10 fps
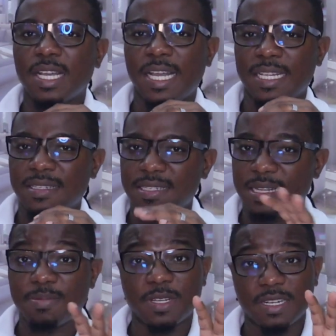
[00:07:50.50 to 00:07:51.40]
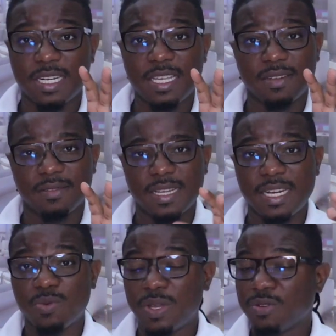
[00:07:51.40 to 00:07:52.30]
and stepped on a nail and
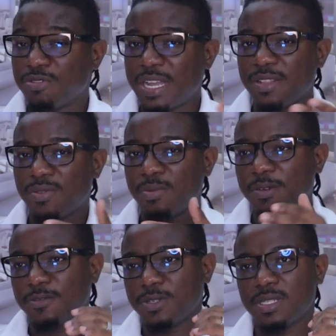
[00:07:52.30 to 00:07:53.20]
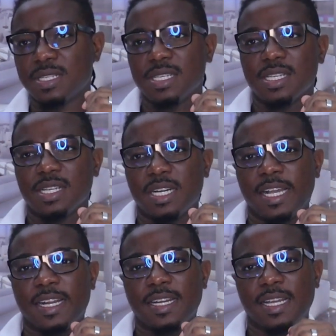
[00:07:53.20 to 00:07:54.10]
it went right through my foot,
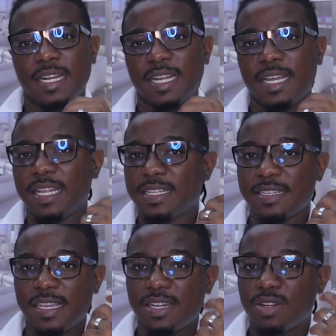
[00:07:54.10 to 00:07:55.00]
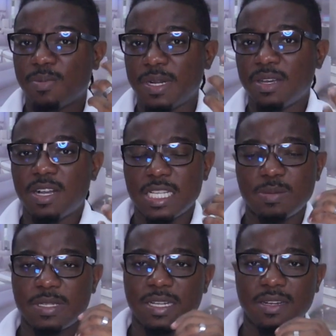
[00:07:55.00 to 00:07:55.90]
right? And I had to end up at the
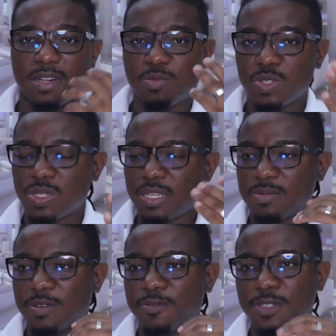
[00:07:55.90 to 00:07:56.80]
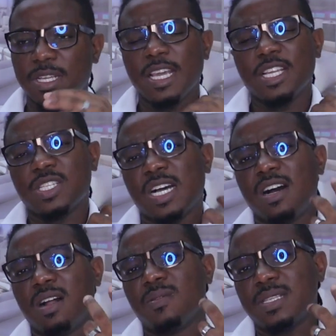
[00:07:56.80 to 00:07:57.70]
hospital, almost lost my foot. So I
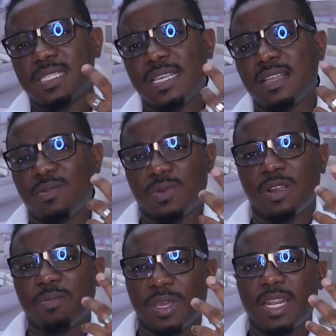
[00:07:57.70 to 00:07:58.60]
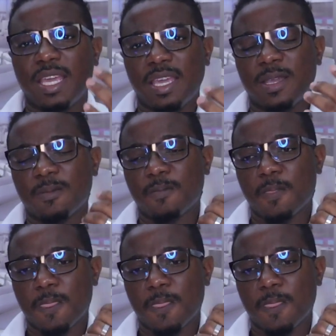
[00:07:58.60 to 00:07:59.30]
always tell workmen, hey,